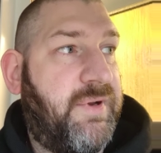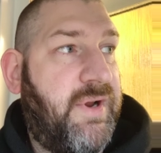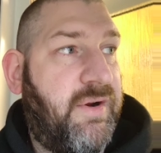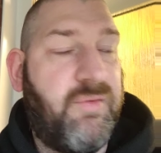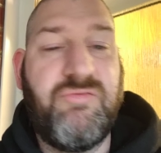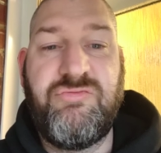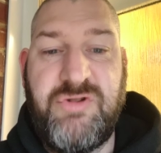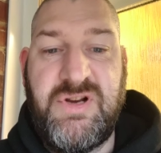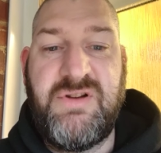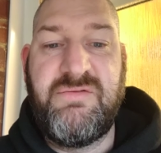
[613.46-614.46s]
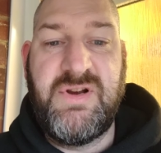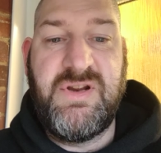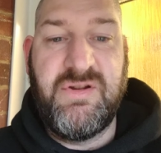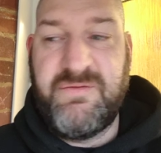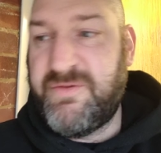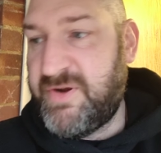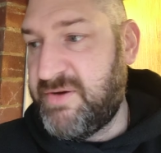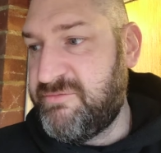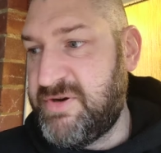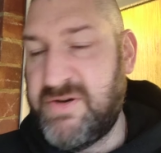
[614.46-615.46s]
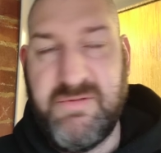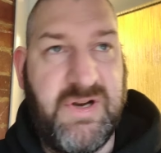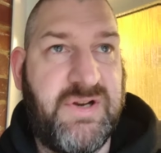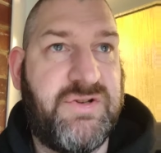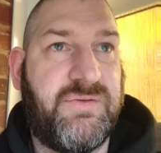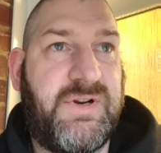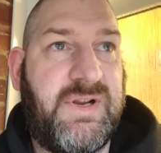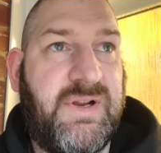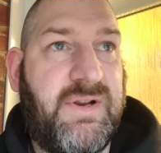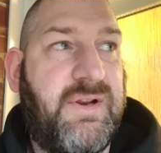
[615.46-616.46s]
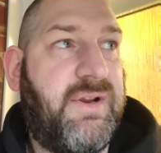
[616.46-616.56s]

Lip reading: But no, really, really good fight. Really, really enjoyed it.